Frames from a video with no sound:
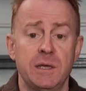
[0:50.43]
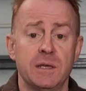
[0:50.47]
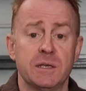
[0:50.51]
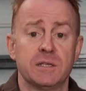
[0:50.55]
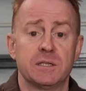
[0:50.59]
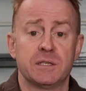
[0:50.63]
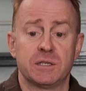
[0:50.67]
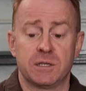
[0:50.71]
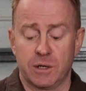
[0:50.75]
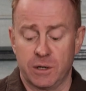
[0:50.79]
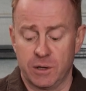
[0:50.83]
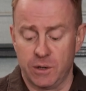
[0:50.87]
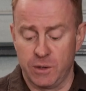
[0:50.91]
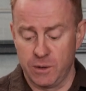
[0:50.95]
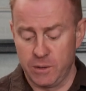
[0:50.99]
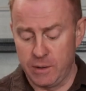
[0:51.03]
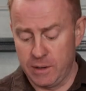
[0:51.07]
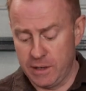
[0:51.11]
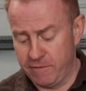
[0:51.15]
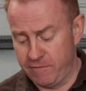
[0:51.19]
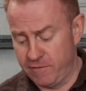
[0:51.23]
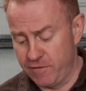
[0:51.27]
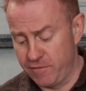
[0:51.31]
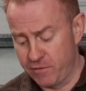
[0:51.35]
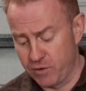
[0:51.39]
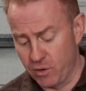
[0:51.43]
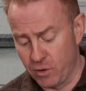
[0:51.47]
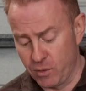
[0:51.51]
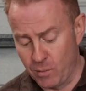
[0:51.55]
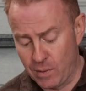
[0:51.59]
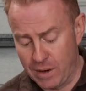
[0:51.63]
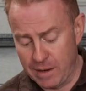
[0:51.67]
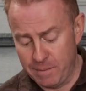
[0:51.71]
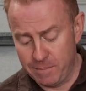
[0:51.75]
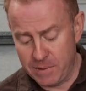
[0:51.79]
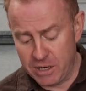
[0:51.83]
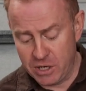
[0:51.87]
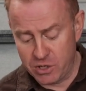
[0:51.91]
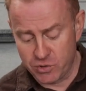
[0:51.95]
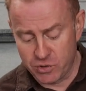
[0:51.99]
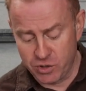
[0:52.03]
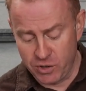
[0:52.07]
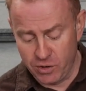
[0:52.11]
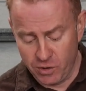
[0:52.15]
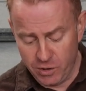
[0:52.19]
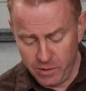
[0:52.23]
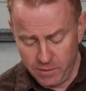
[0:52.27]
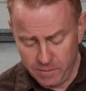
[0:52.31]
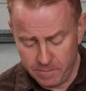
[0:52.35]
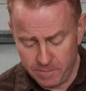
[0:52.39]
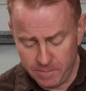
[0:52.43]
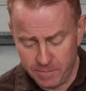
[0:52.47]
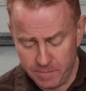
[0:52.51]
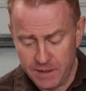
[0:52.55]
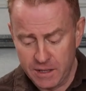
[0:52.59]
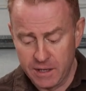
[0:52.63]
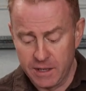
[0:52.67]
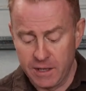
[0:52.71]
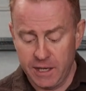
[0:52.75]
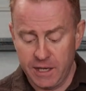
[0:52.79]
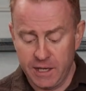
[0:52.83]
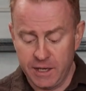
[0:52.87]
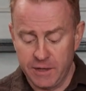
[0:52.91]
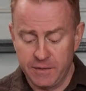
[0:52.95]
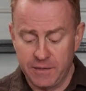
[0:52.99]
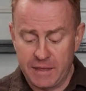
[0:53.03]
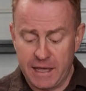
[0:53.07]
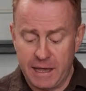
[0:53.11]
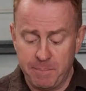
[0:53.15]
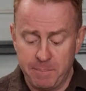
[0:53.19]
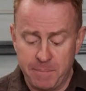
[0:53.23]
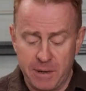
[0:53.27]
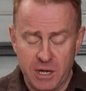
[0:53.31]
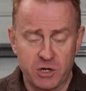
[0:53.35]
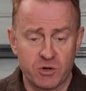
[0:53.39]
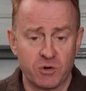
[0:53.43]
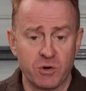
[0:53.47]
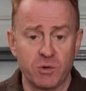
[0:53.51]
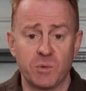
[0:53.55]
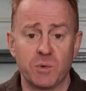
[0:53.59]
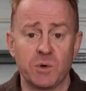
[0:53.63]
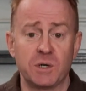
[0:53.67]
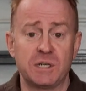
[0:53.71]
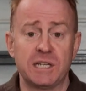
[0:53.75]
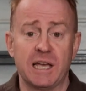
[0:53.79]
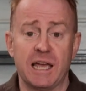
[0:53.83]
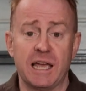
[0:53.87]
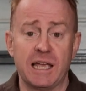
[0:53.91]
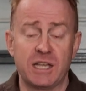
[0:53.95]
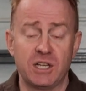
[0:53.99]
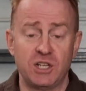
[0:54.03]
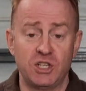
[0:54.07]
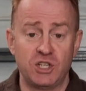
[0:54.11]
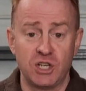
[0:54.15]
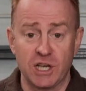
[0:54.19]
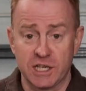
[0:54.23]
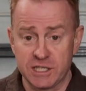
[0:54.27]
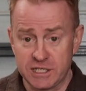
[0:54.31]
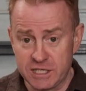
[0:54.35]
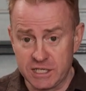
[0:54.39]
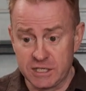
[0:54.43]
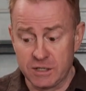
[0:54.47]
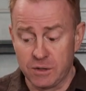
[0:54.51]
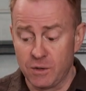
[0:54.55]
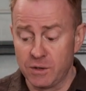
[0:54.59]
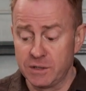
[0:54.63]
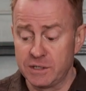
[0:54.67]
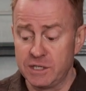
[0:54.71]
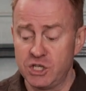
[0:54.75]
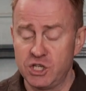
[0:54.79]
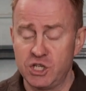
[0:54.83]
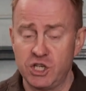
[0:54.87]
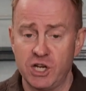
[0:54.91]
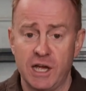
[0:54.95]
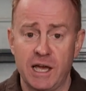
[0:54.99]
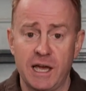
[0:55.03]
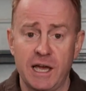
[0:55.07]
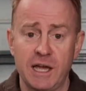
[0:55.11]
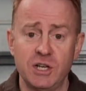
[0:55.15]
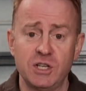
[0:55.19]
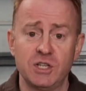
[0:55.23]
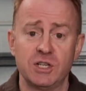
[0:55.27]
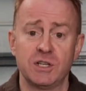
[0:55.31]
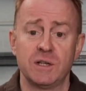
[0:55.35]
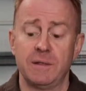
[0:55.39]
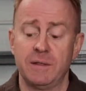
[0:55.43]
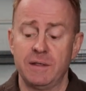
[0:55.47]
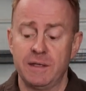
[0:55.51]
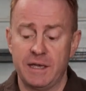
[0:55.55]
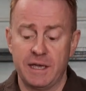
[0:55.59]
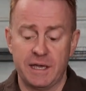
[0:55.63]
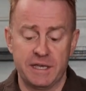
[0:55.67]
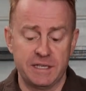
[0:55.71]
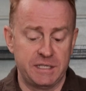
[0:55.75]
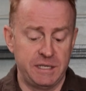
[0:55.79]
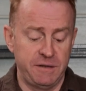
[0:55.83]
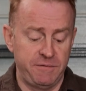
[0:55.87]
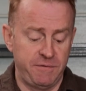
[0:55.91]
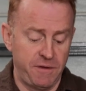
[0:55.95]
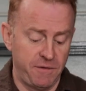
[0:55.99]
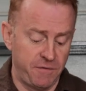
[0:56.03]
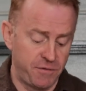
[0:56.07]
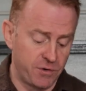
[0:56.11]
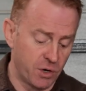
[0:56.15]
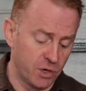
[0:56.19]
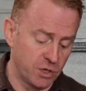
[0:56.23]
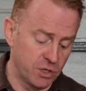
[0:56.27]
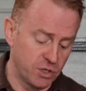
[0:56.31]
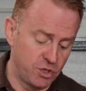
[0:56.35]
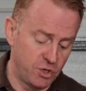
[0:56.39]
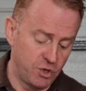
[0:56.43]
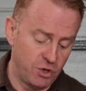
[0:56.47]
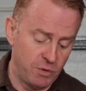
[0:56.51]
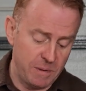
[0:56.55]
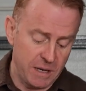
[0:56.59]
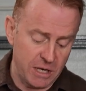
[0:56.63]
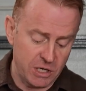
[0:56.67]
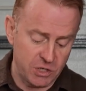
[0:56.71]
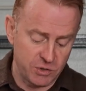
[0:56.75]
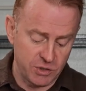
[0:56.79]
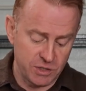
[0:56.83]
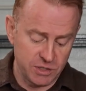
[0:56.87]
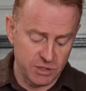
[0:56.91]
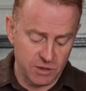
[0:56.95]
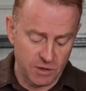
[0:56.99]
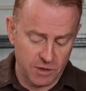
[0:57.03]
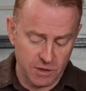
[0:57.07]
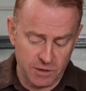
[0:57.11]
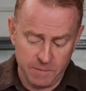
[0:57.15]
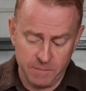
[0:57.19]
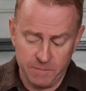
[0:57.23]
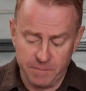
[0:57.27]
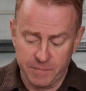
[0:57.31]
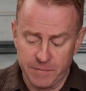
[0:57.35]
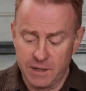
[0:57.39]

So if you've got 1 battery on, that battery will take just as long to charge as if you've got 2 batteries on.